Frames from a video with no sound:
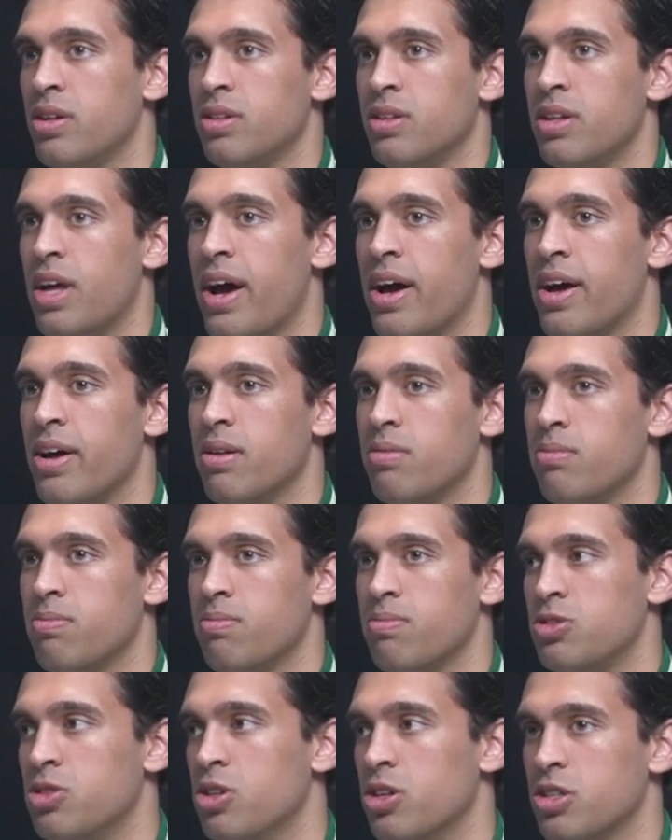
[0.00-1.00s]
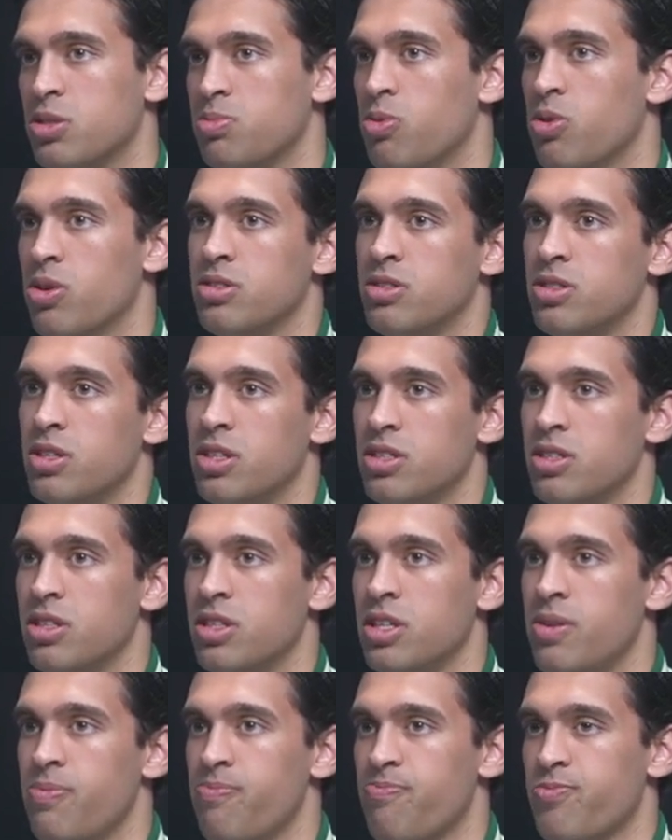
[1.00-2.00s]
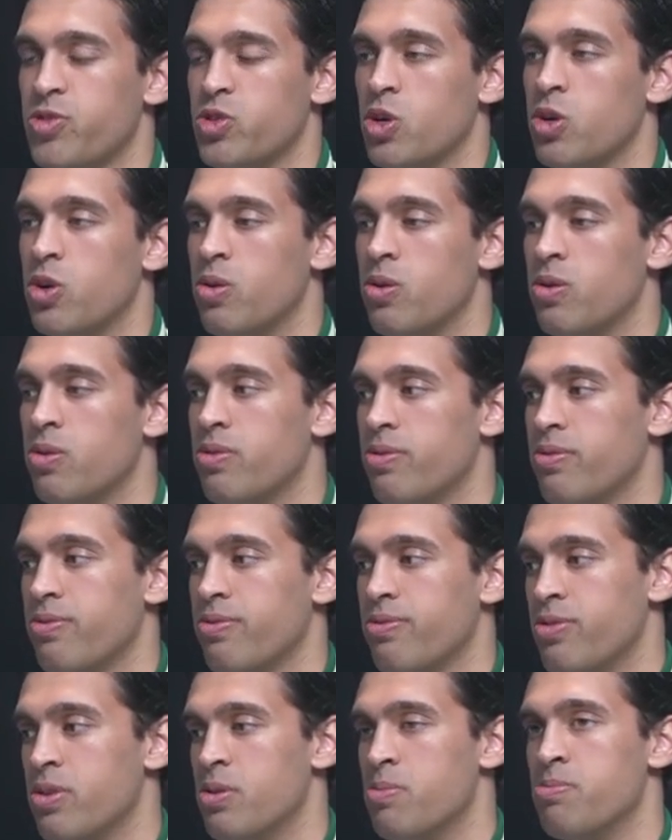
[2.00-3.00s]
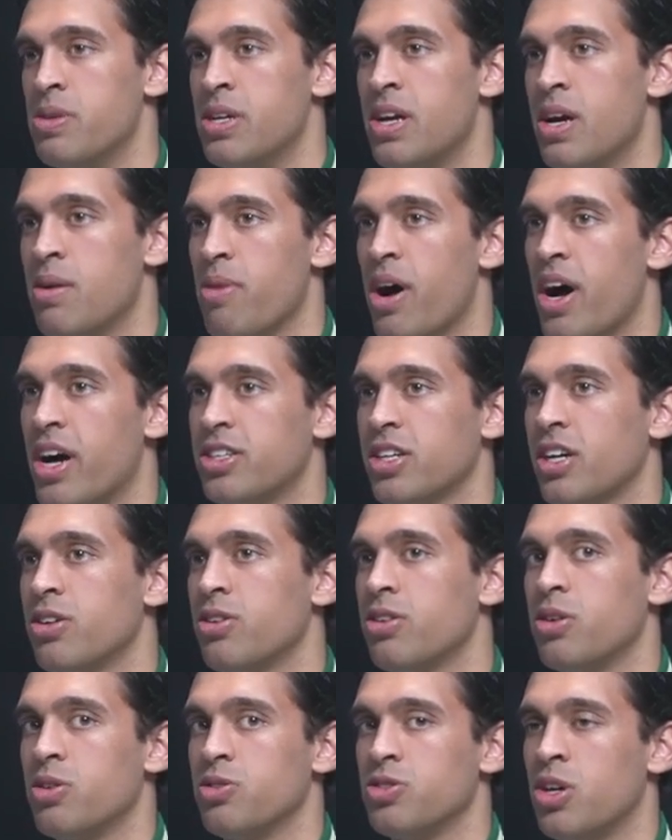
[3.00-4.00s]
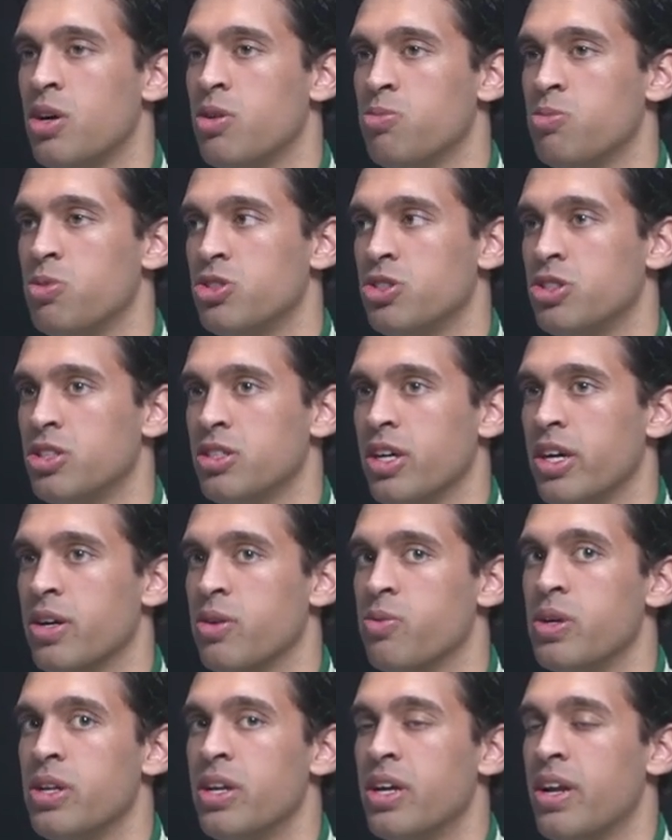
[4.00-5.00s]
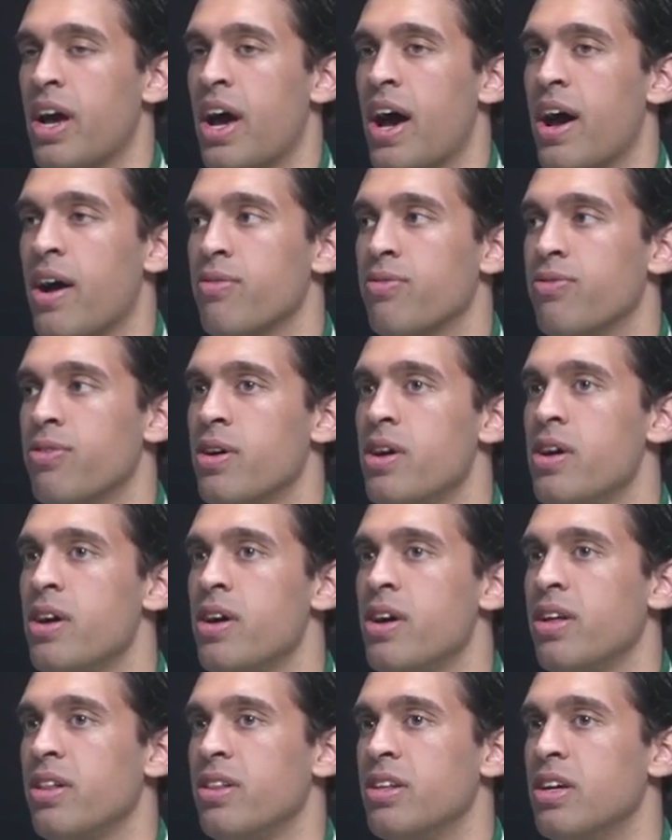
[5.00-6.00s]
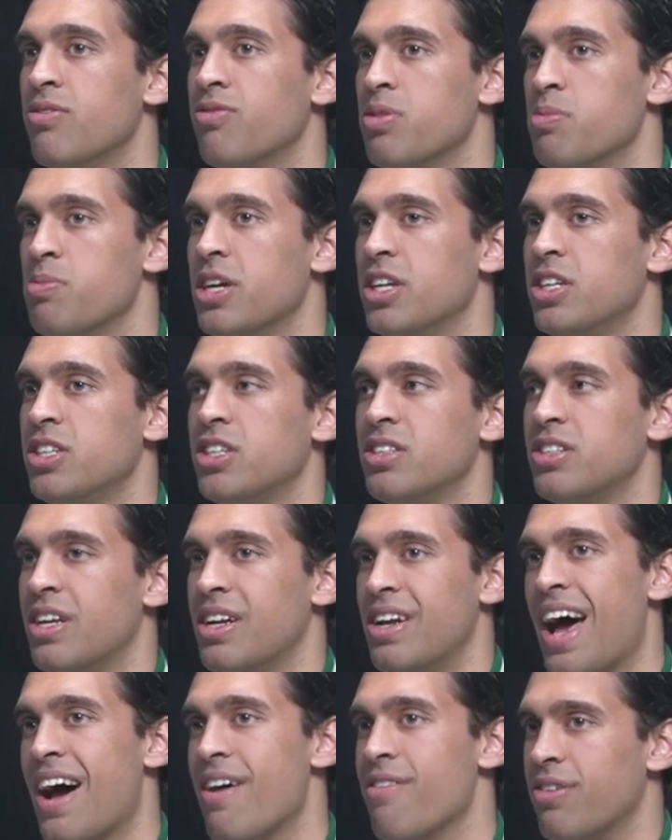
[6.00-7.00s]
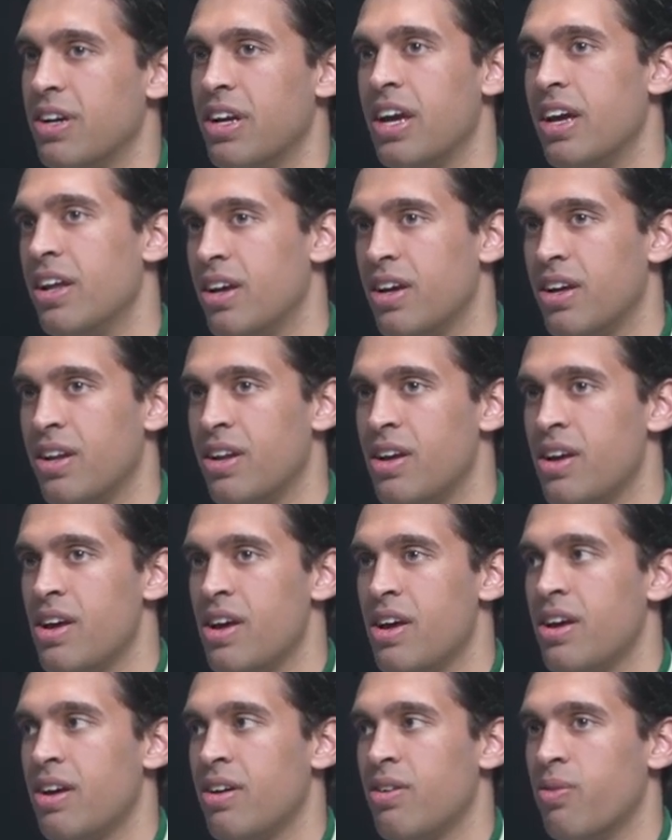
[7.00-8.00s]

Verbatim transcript: that took sports seriously so for me and my childhood, it was almost just like we didn't have the information to navigate it.